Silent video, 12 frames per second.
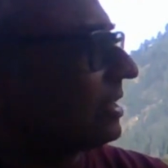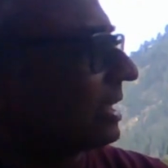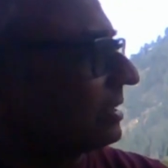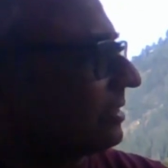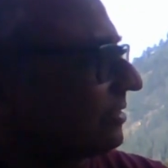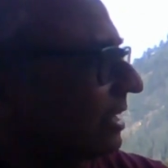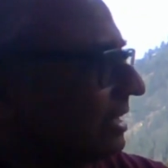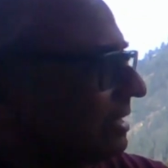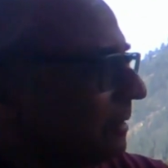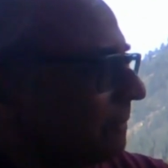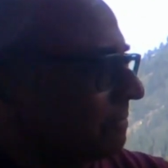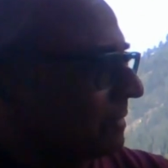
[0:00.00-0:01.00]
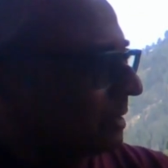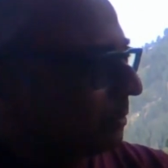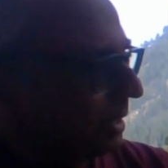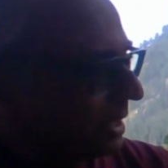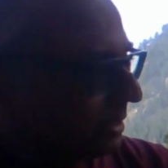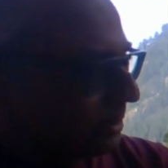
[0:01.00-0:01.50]
drug design,
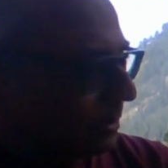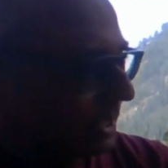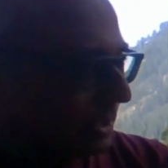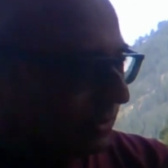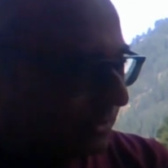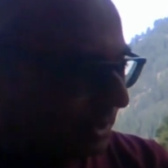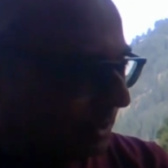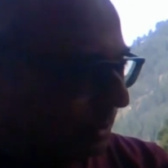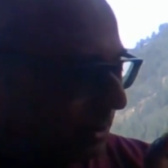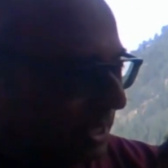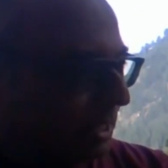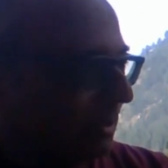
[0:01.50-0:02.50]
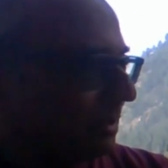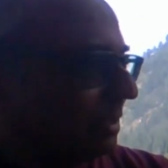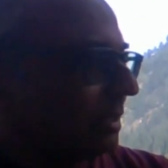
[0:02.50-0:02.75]
where you can say, okay,